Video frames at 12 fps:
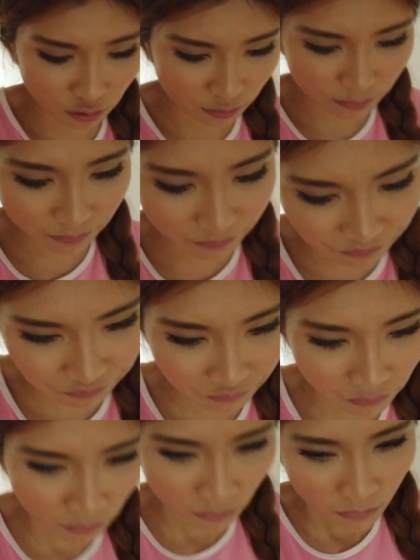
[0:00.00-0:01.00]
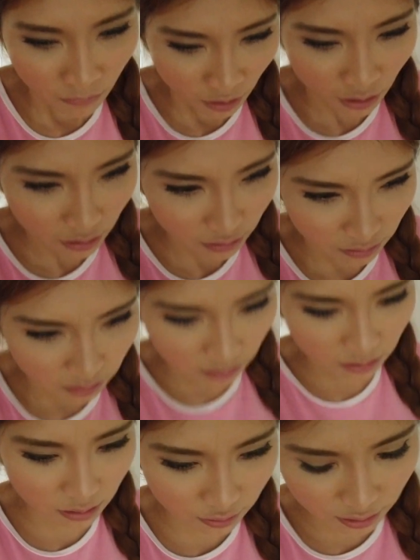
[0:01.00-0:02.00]
room, and
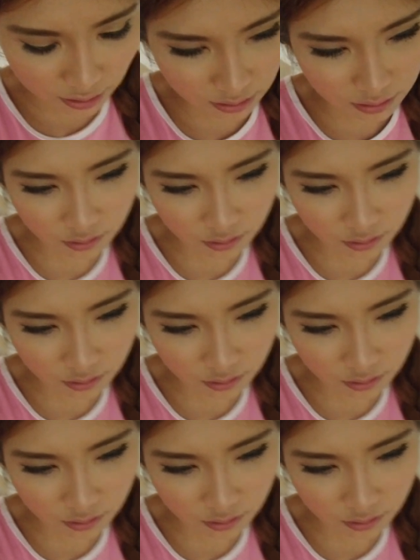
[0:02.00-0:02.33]
I just